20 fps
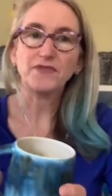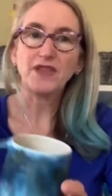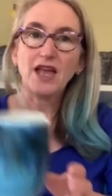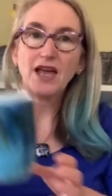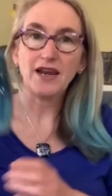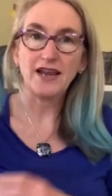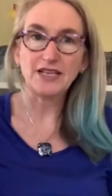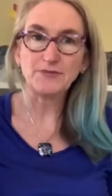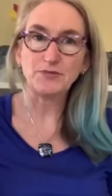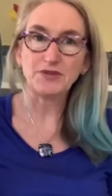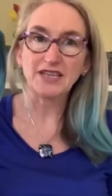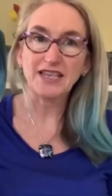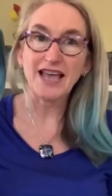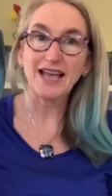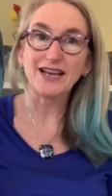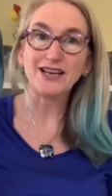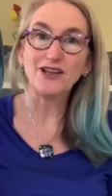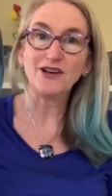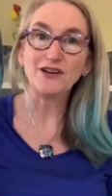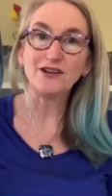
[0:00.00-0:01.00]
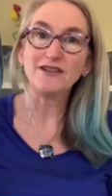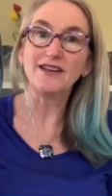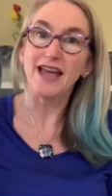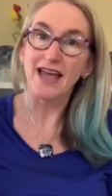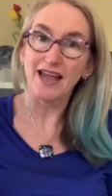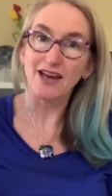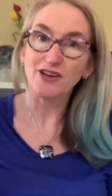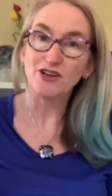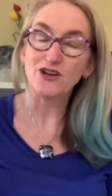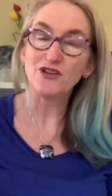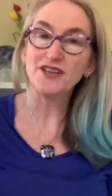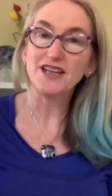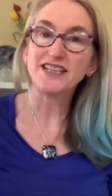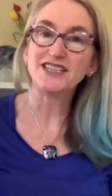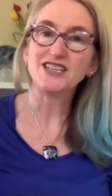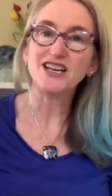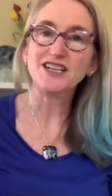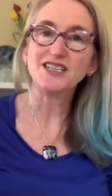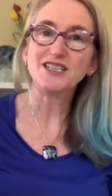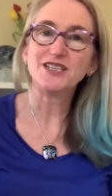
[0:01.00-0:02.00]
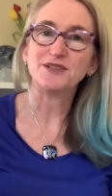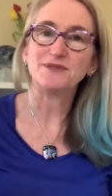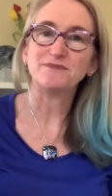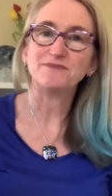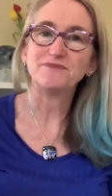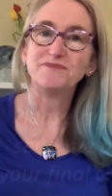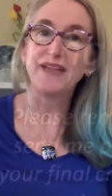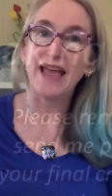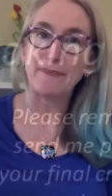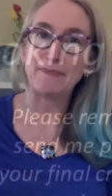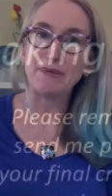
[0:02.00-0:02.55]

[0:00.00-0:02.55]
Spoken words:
let's put the kettle on and go and get started. Happy